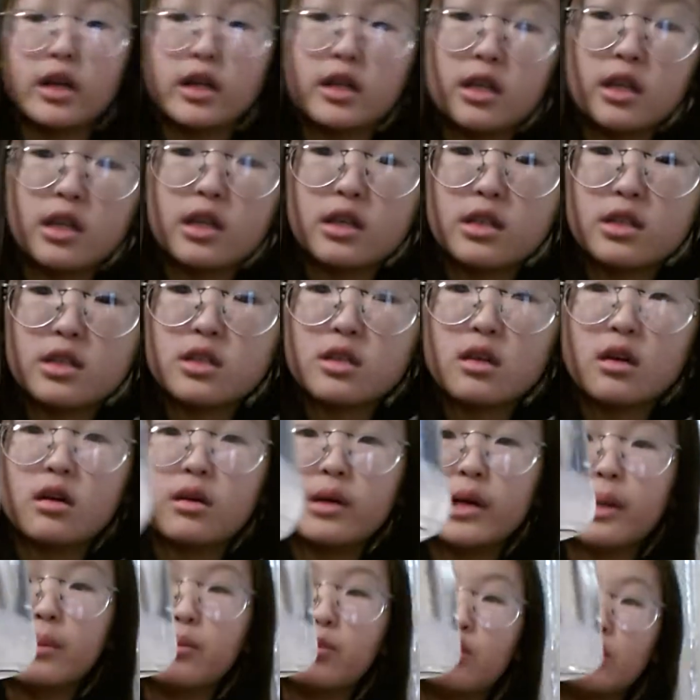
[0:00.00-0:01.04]
Okay, and here's
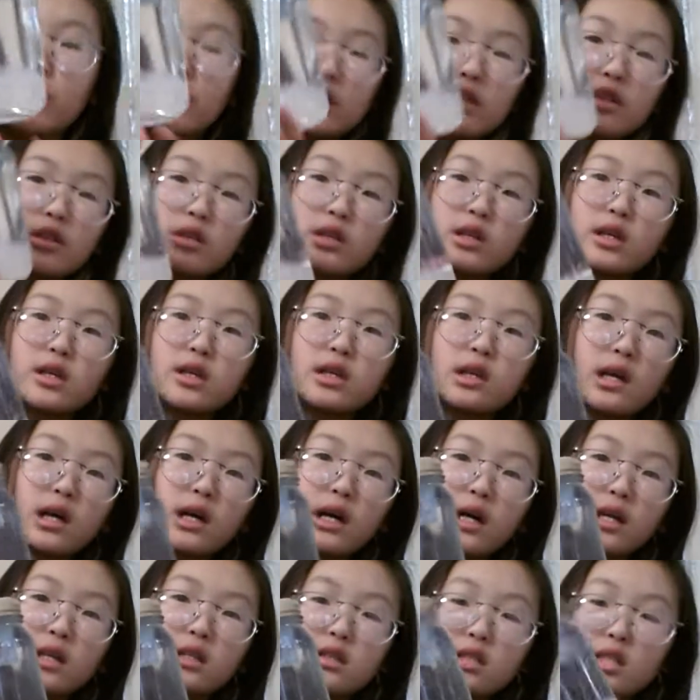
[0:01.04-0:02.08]
the RM one. You
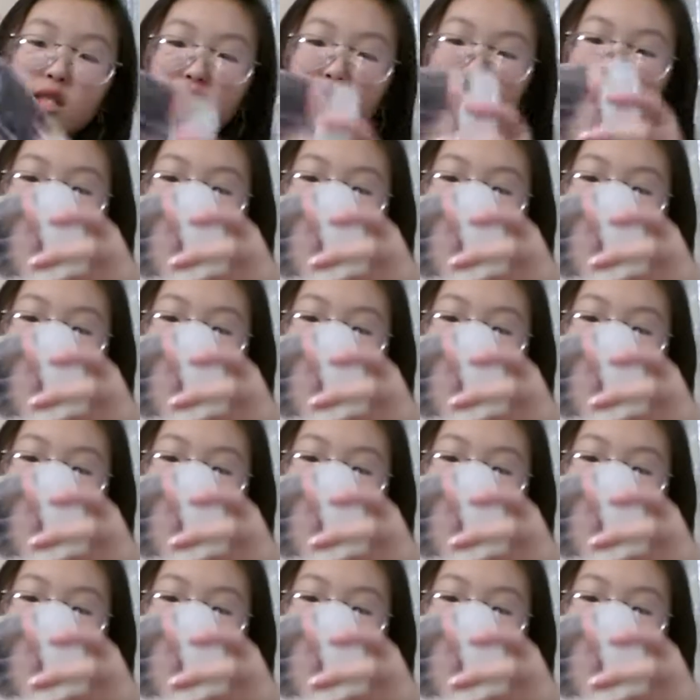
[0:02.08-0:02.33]
can kind of